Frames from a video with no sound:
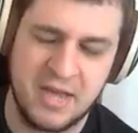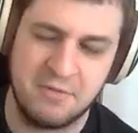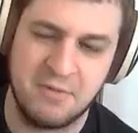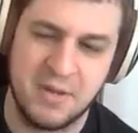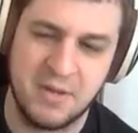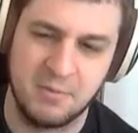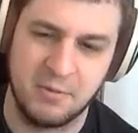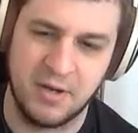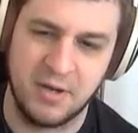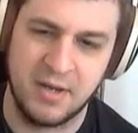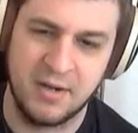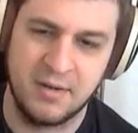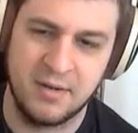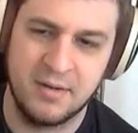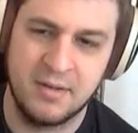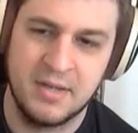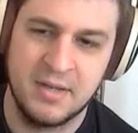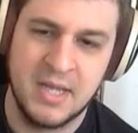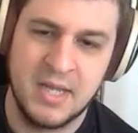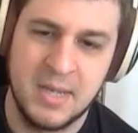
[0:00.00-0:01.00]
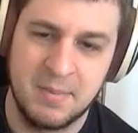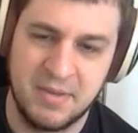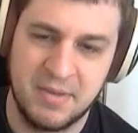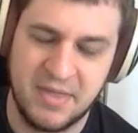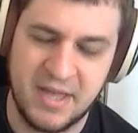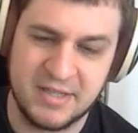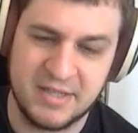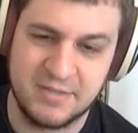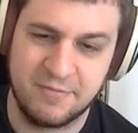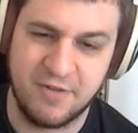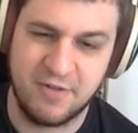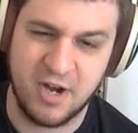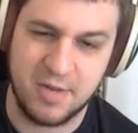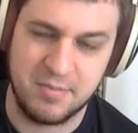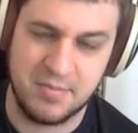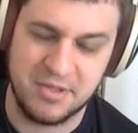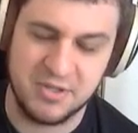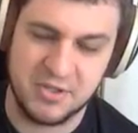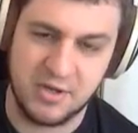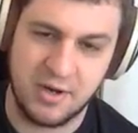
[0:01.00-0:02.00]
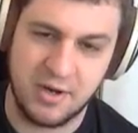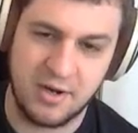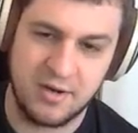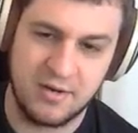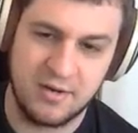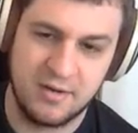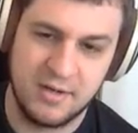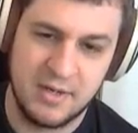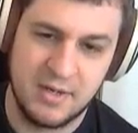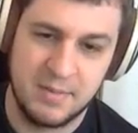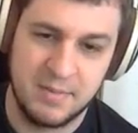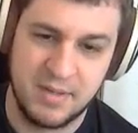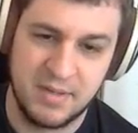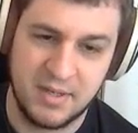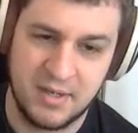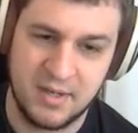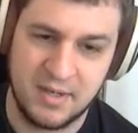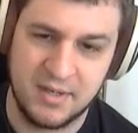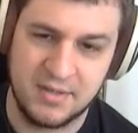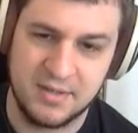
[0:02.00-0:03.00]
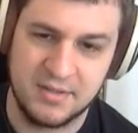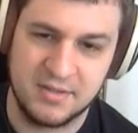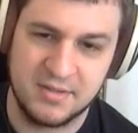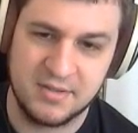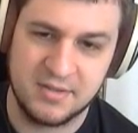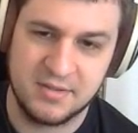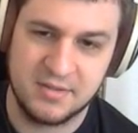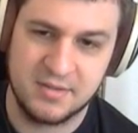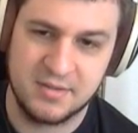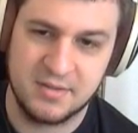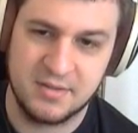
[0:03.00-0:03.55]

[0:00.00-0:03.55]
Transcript: red 1. But that's very bizarre, because